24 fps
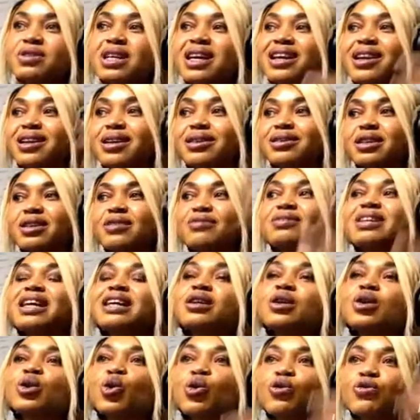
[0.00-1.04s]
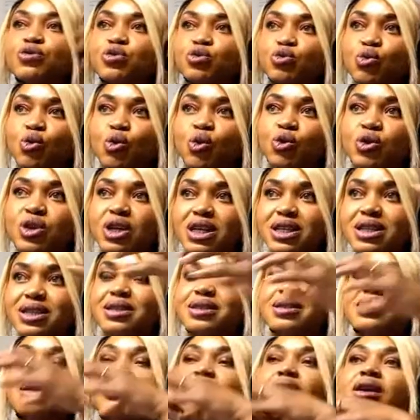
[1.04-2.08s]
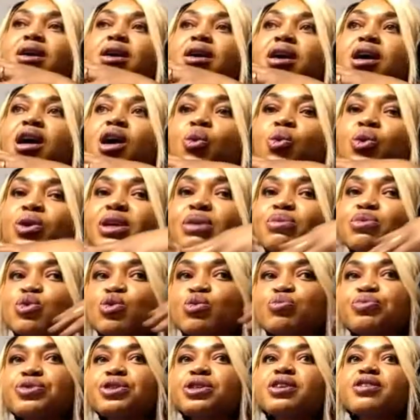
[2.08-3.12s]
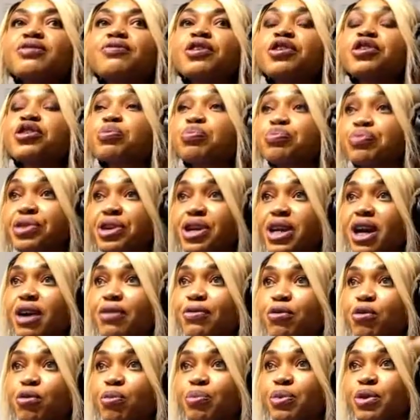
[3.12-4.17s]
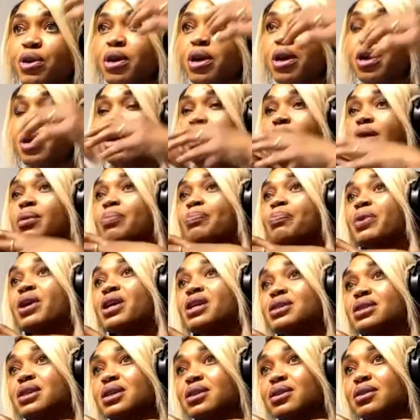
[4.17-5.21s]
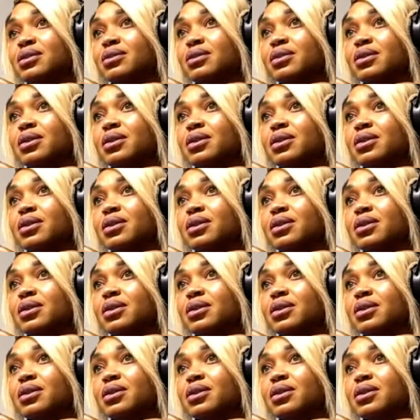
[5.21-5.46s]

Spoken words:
and give that love to others. I want them to be a very prayerful person.